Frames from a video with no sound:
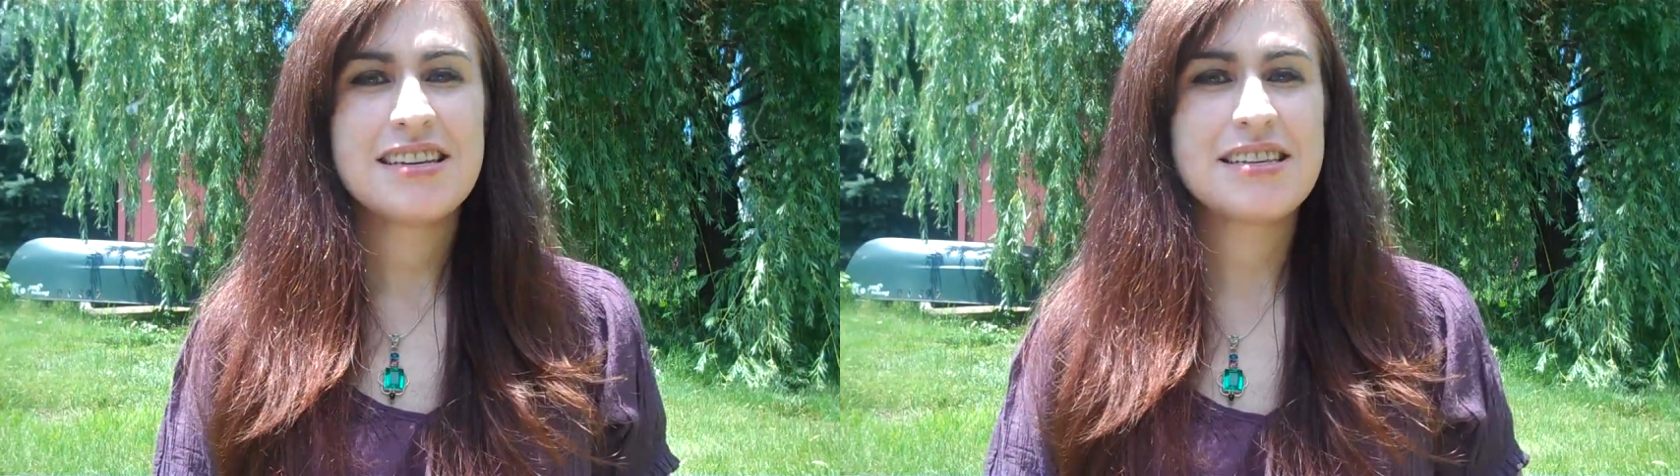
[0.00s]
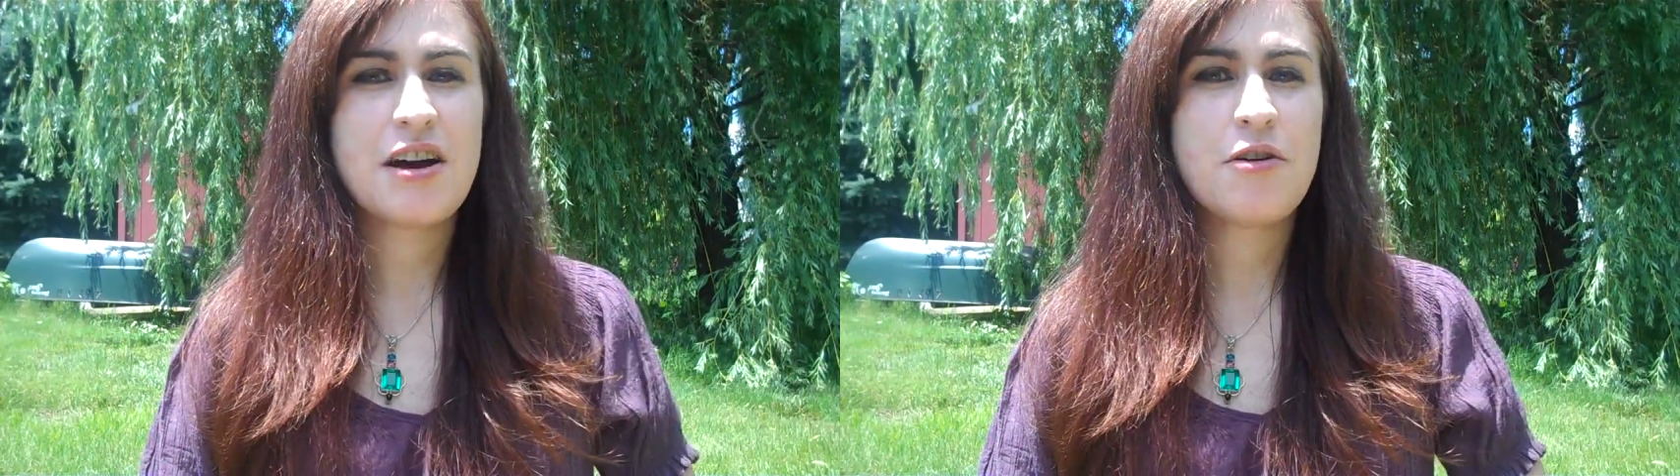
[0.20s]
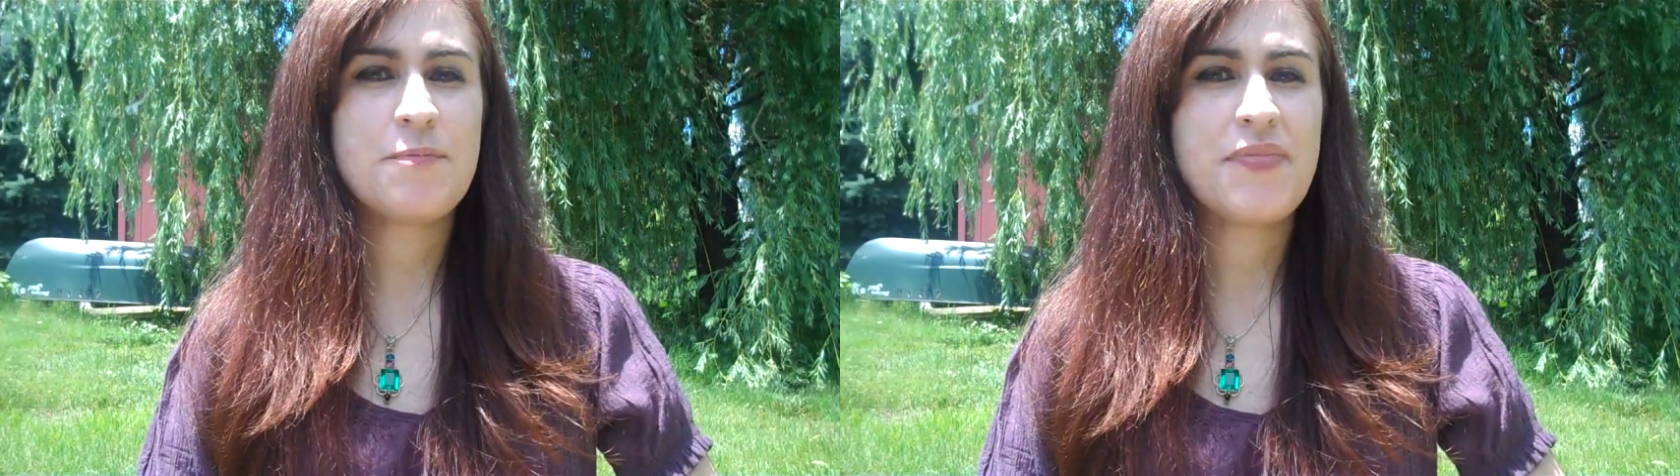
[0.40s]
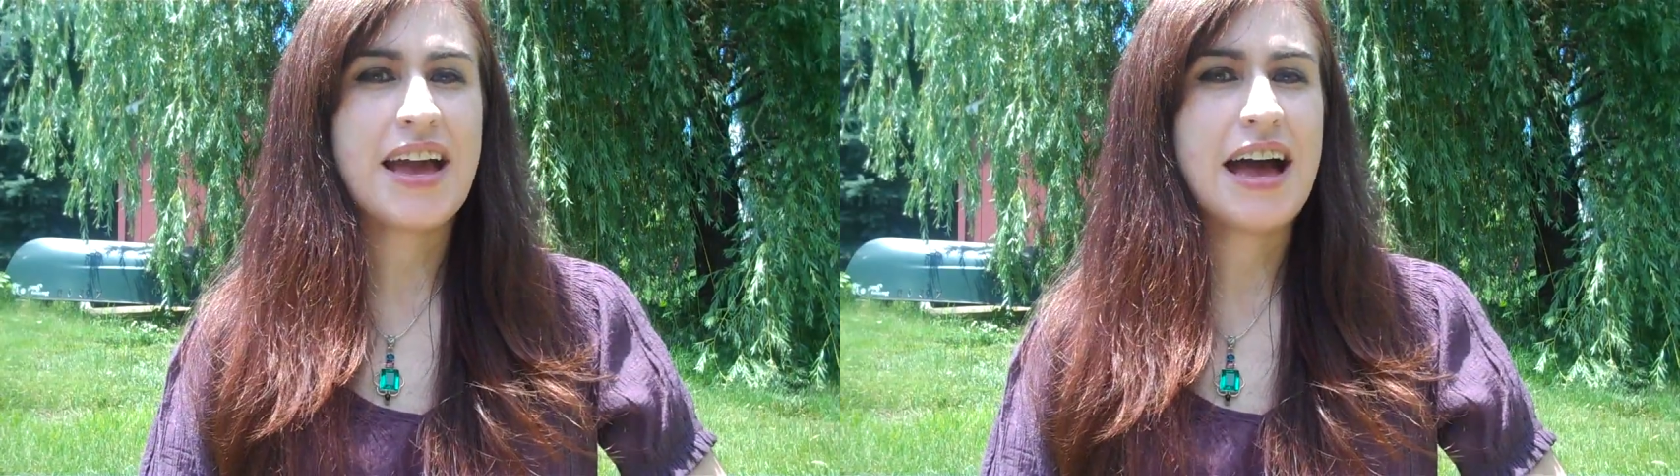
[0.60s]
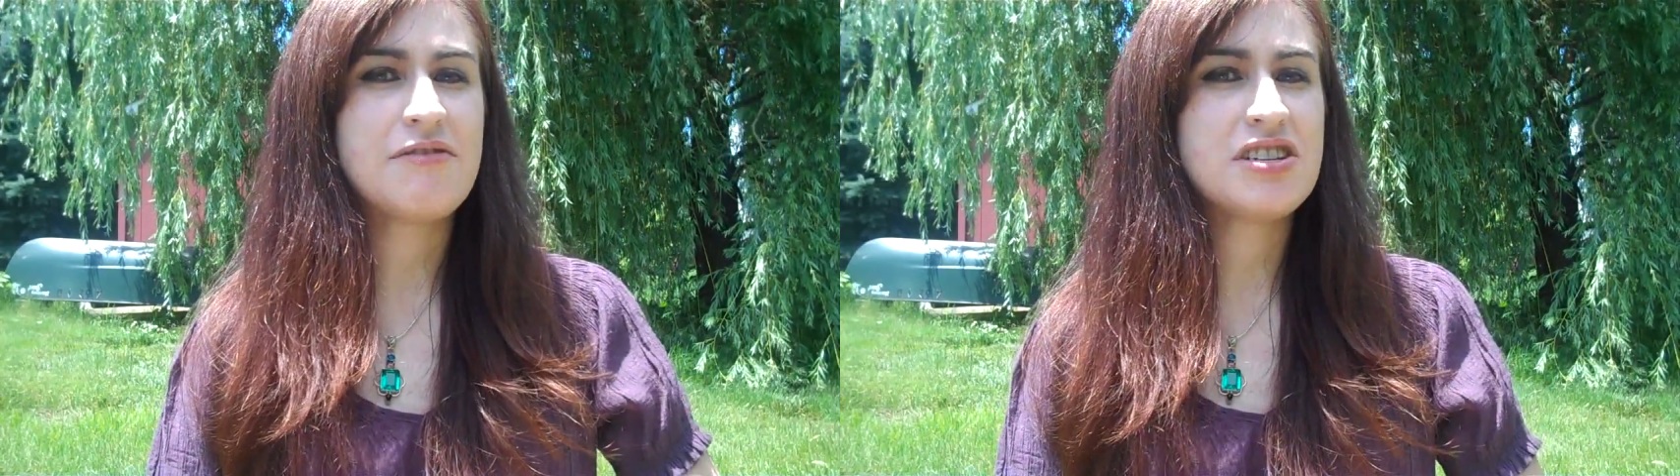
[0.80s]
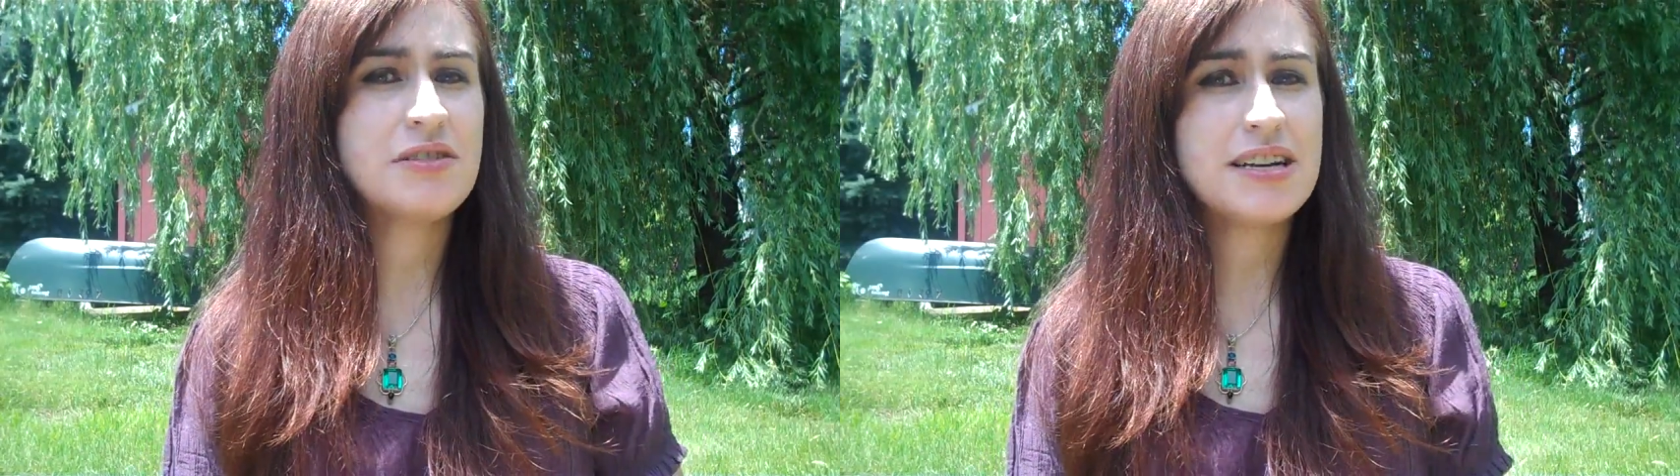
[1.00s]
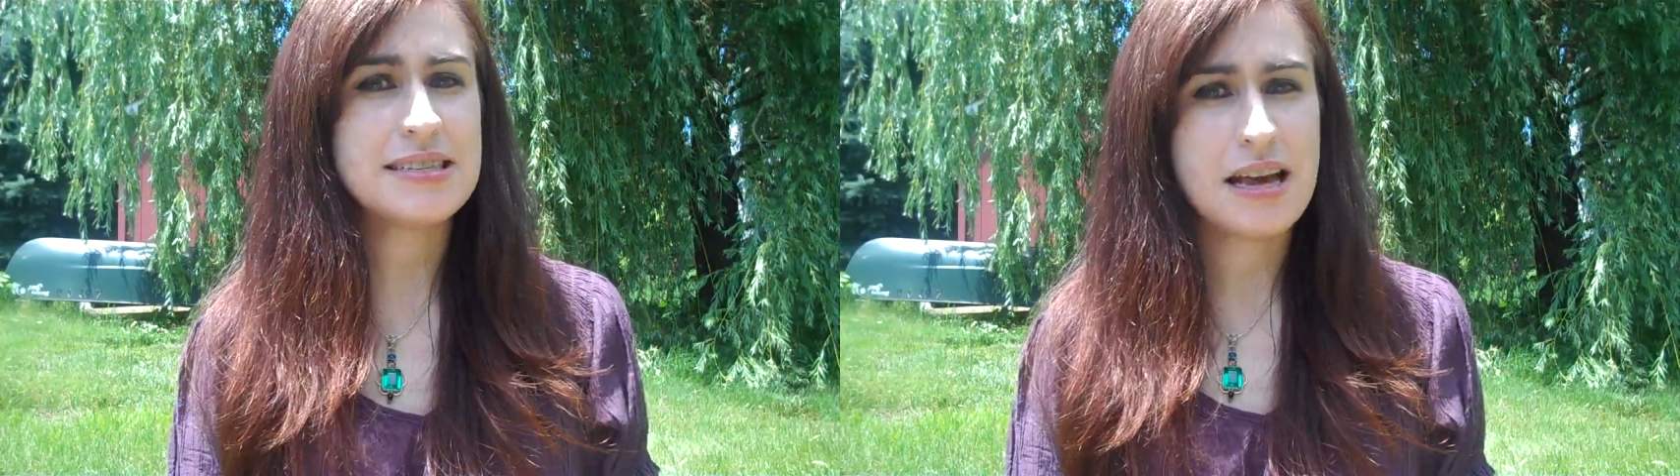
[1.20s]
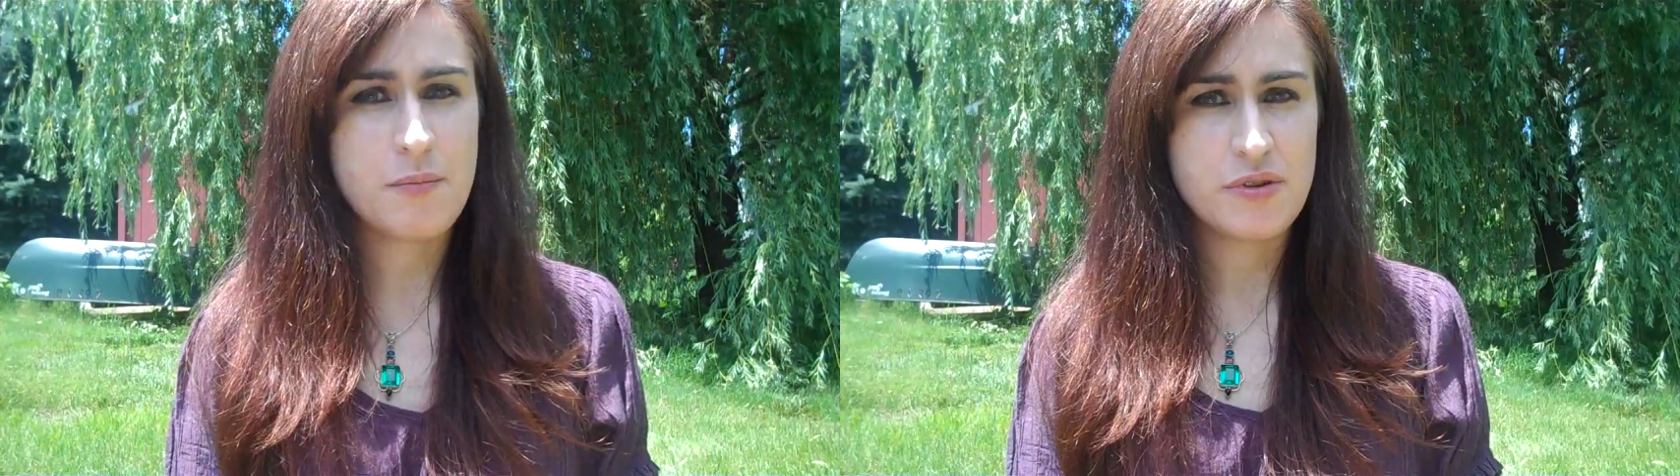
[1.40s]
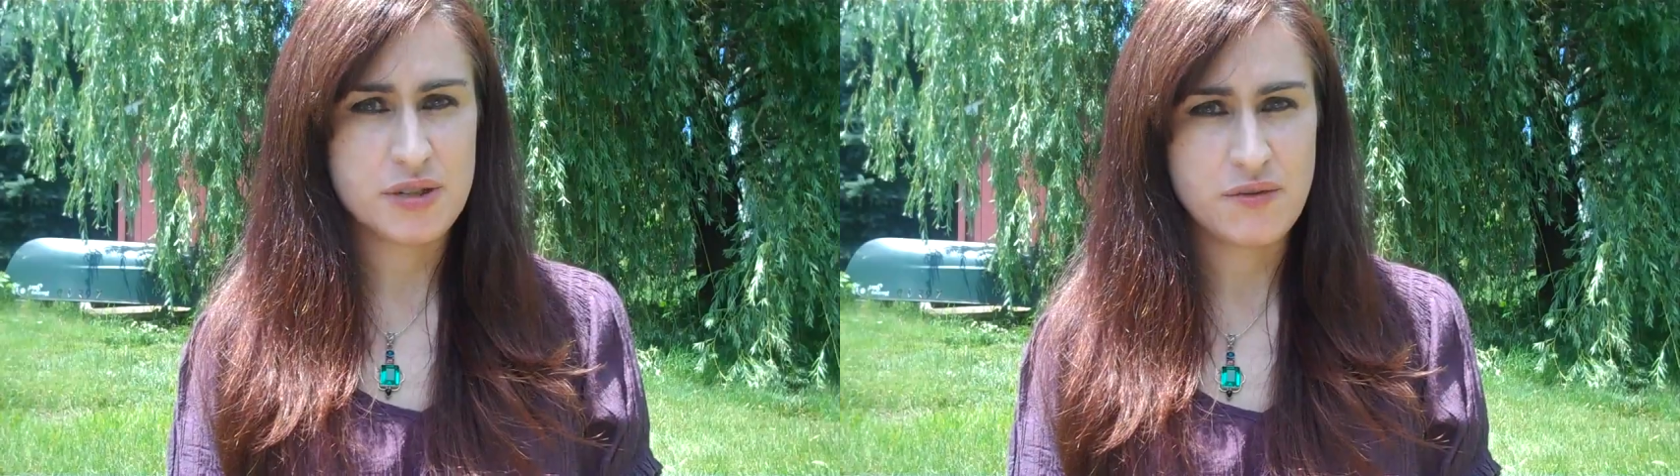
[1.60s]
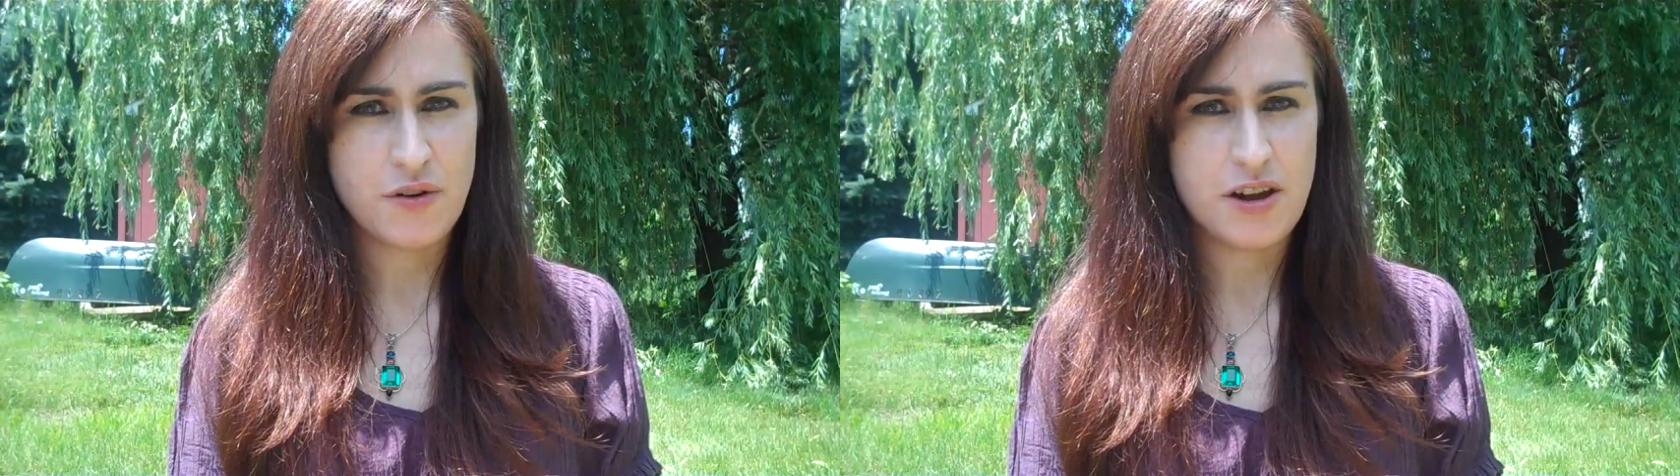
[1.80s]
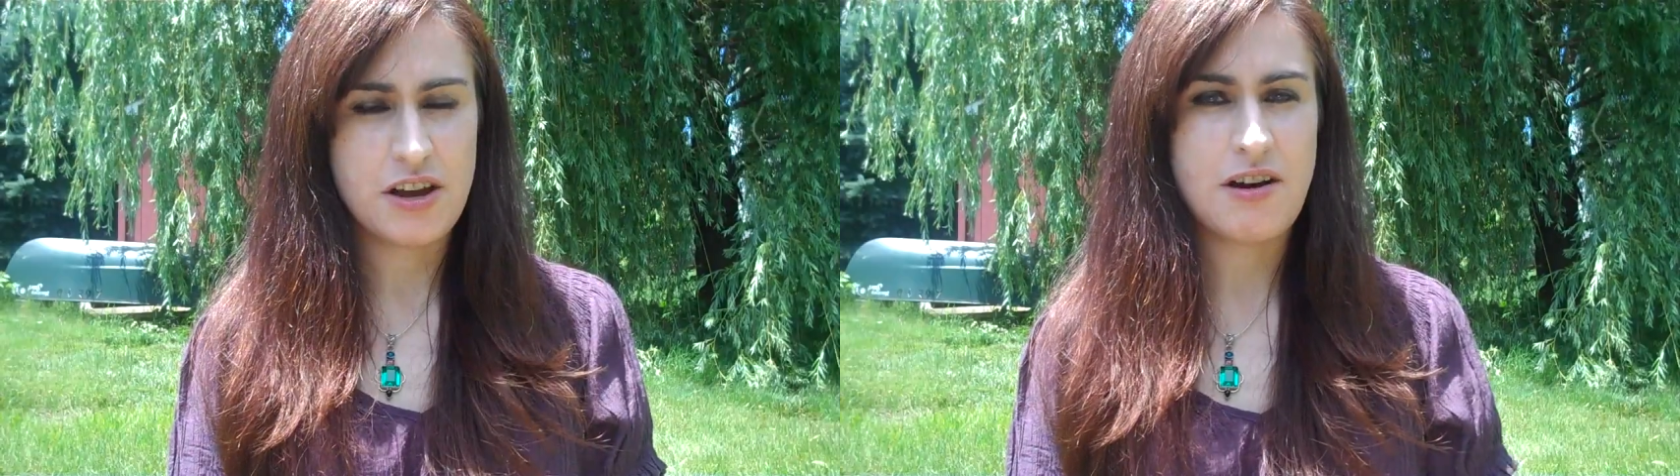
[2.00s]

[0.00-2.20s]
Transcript: So I have two examples for you.